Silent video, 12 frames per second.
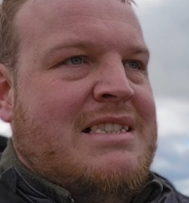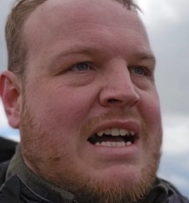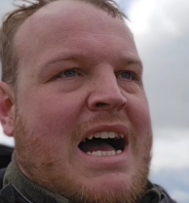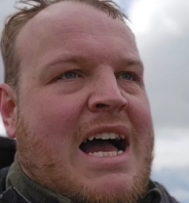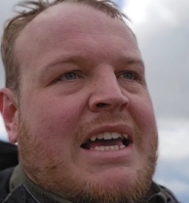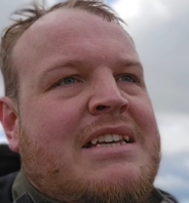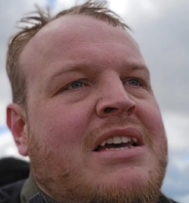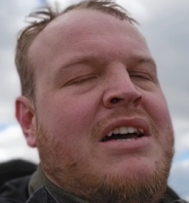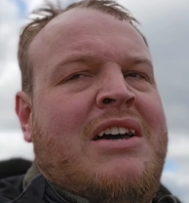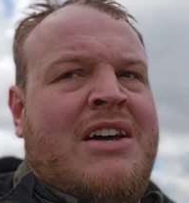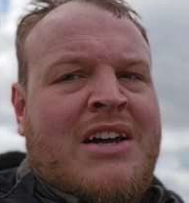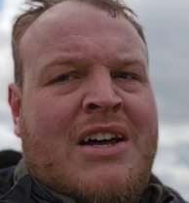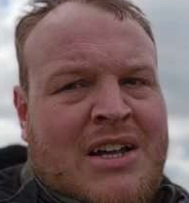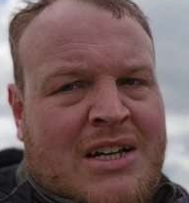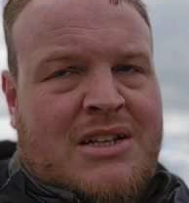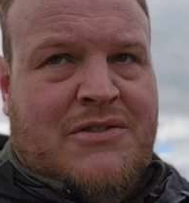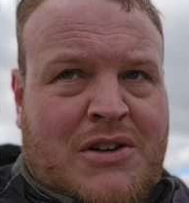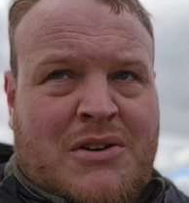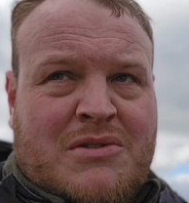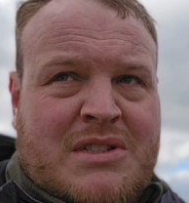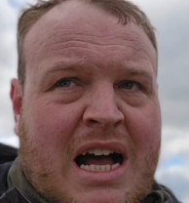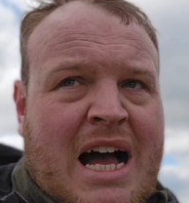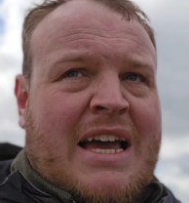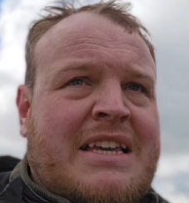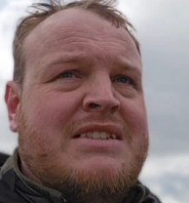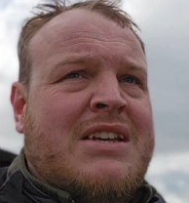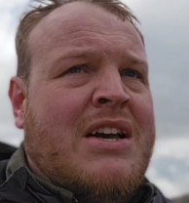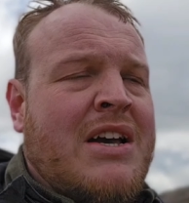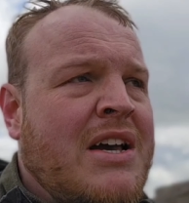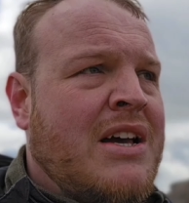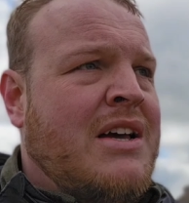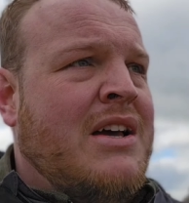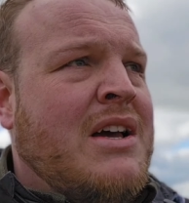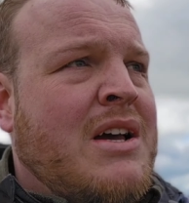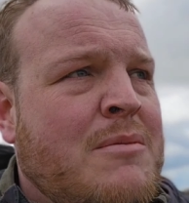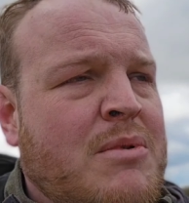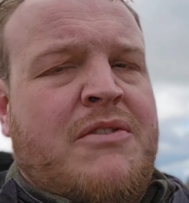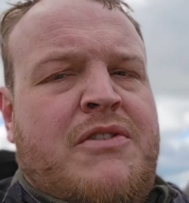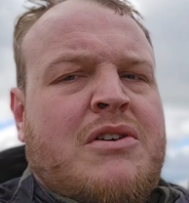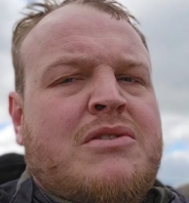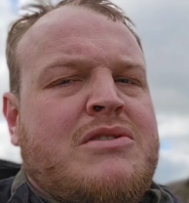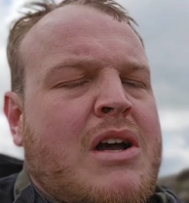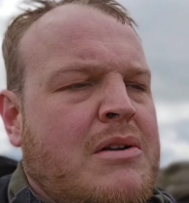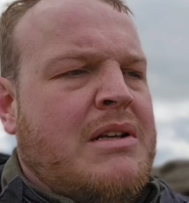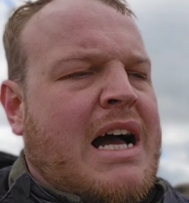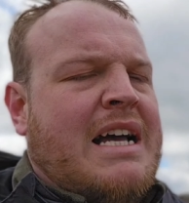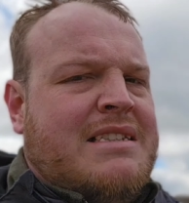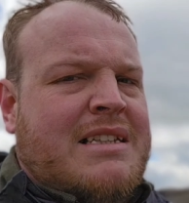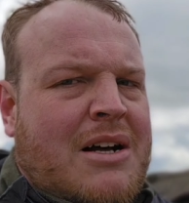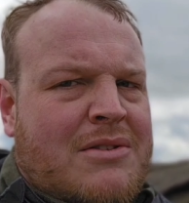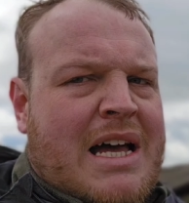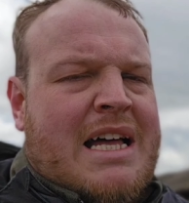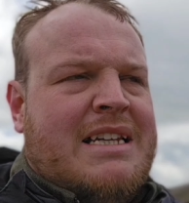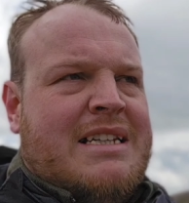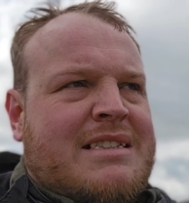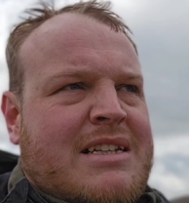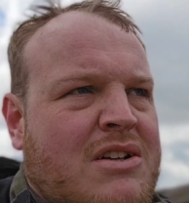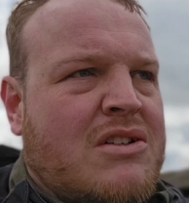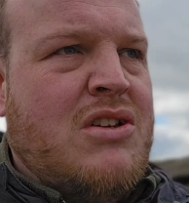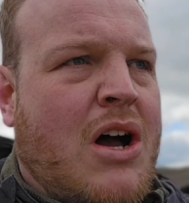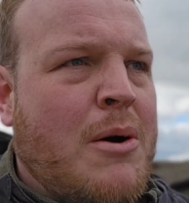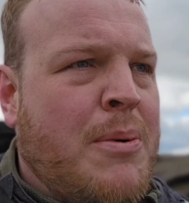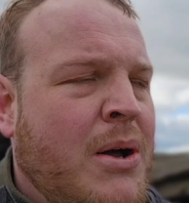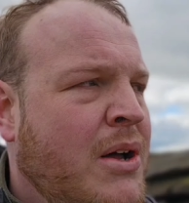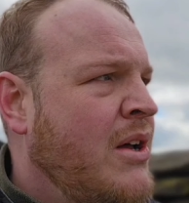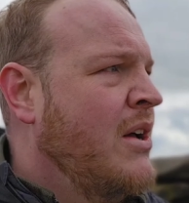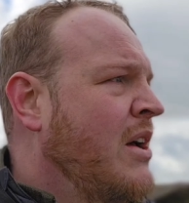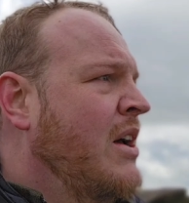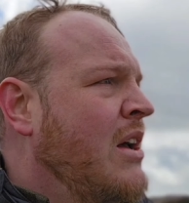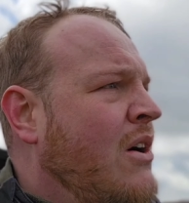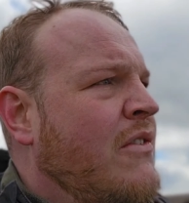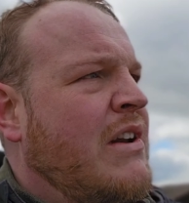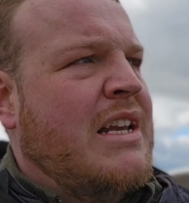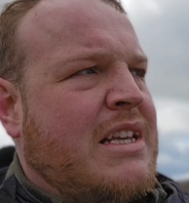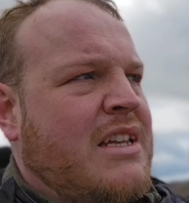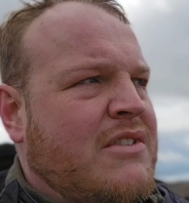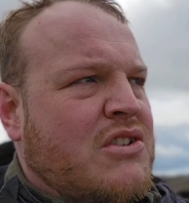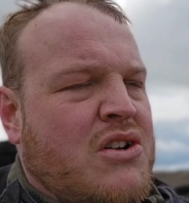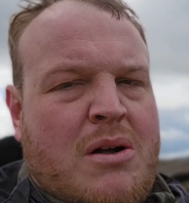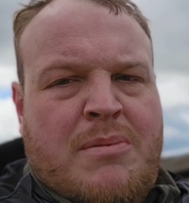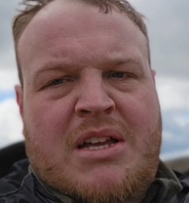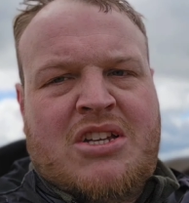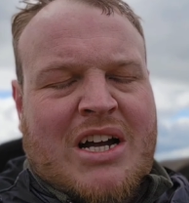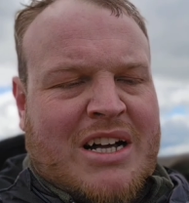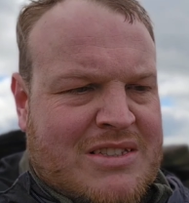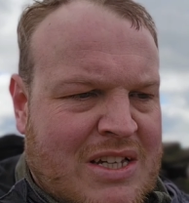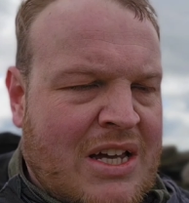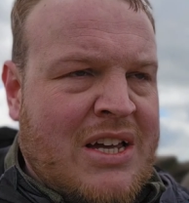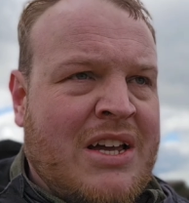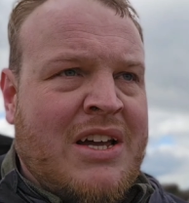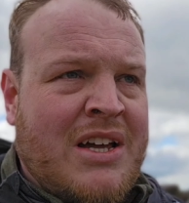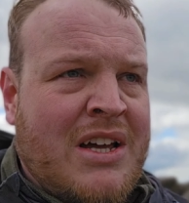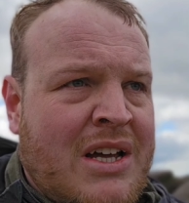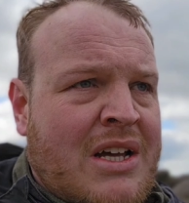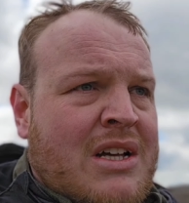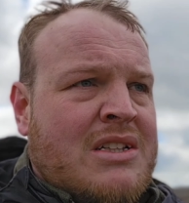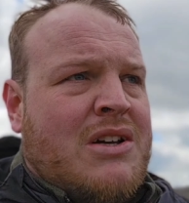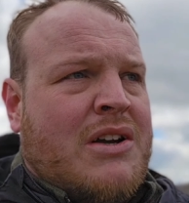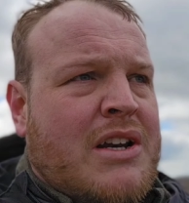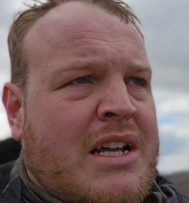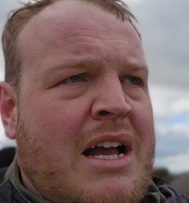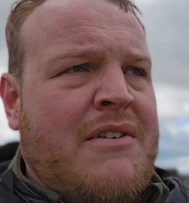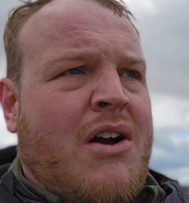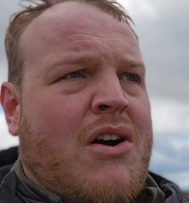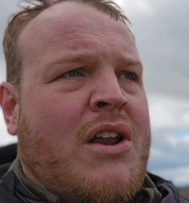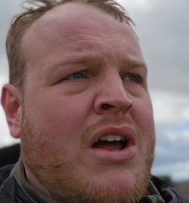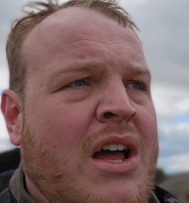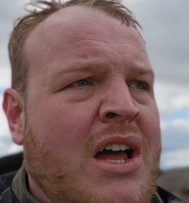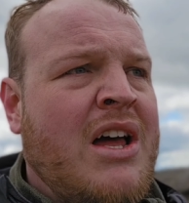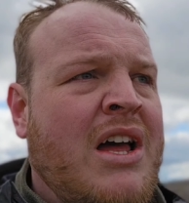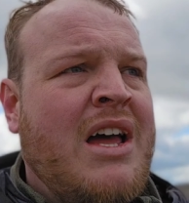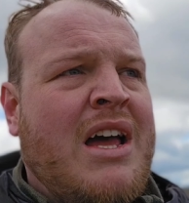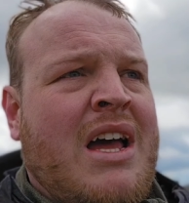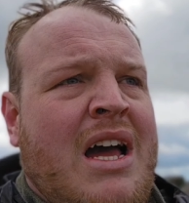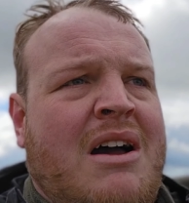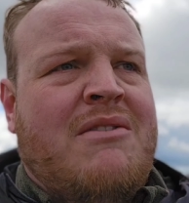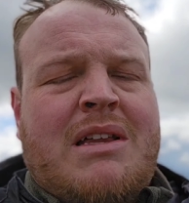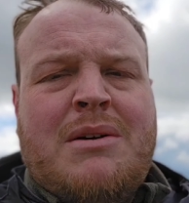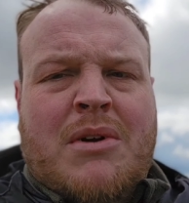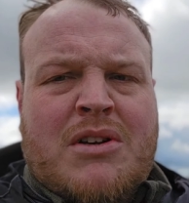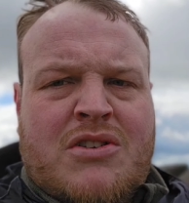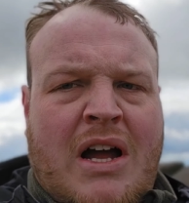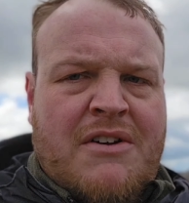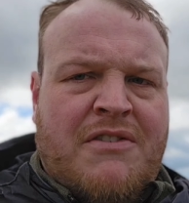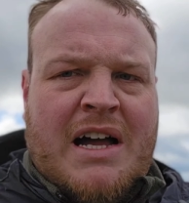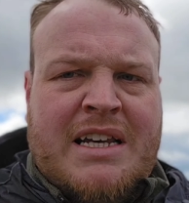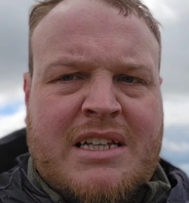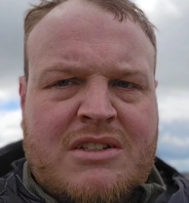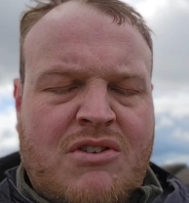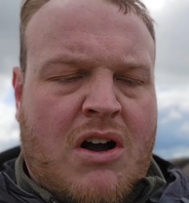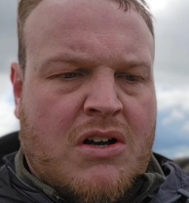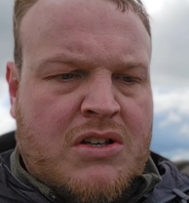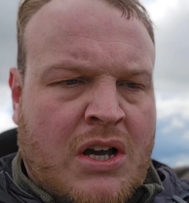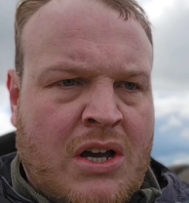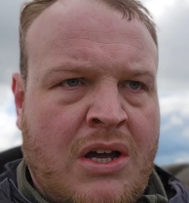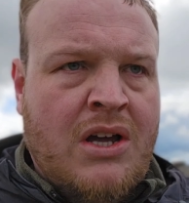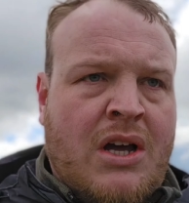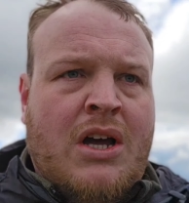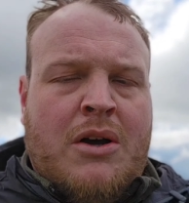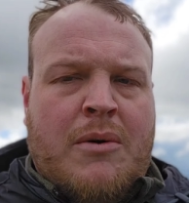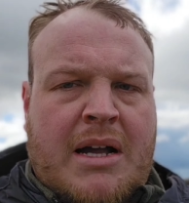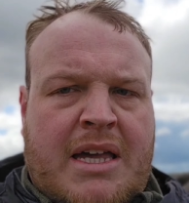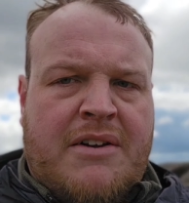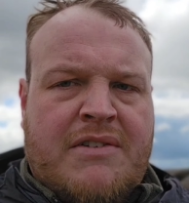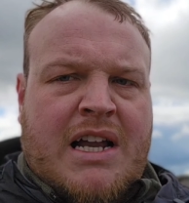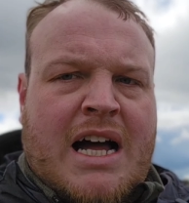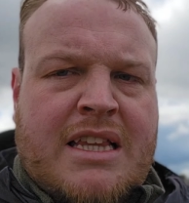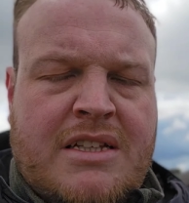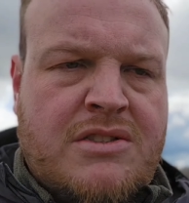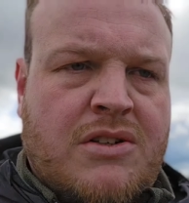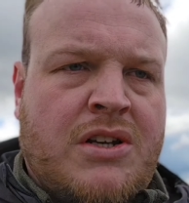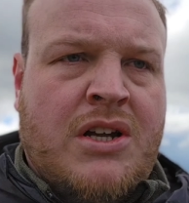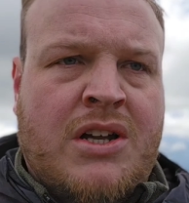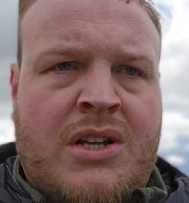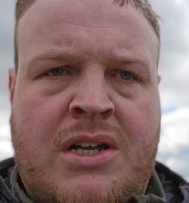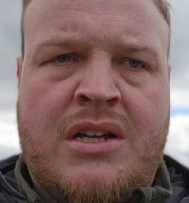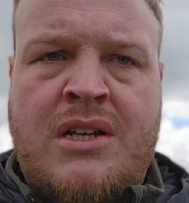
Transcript: it's nice, the view's nice. But the view's no nicer down there than it is on top. Oh, and then you just got a bit shelter. So I'm going to carry on. I really want to try and find these rocks, but keep an eye this one.